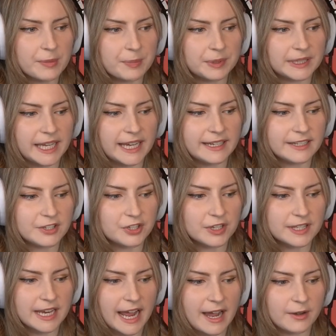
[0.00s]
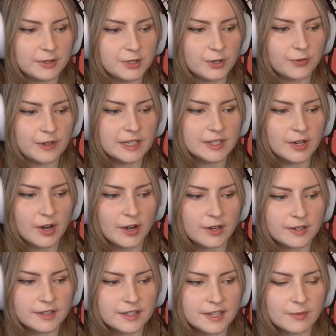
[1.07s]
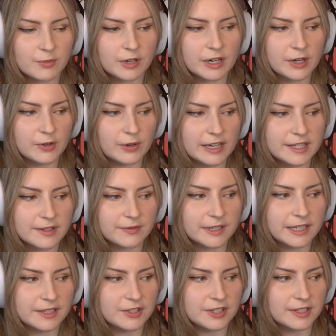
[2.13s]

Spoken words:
blade is just out? So if he turns somewhere aggressively, he's just